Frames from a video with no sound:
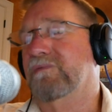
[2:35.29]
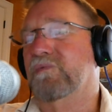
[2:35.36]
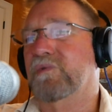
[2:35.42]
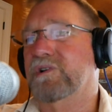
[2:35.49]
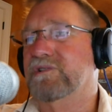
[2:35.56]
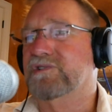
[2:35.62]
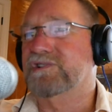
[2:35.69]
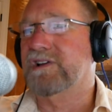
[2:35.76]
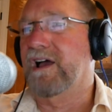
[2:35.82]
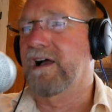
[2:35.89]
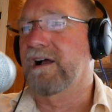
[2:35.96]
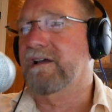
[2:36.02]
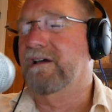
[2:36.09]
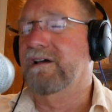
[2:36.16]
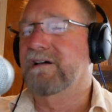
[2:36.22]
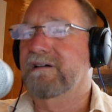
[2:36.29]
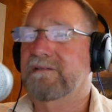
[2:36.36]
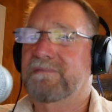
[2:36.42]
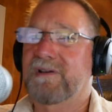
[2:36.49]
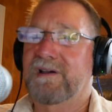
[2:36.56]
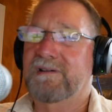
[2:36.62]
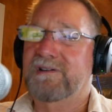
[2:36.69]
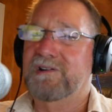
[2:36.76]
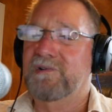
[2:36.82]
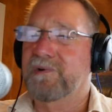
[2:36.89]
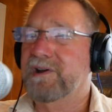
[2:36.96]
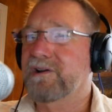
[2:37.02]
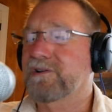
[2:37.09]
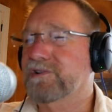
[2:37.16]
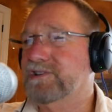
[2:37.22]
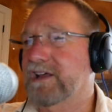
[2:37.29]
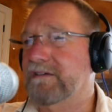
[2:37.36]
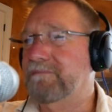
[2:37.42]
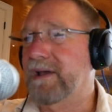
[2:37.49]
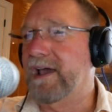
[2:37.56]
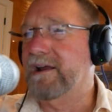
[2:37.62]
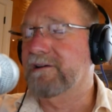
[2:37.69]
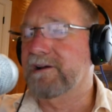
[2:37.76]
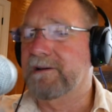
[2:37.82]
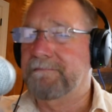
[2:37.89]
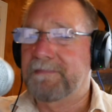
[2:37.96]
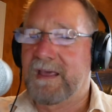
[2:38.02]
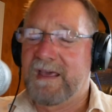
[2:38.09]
wouldn't stock an Interstate battery.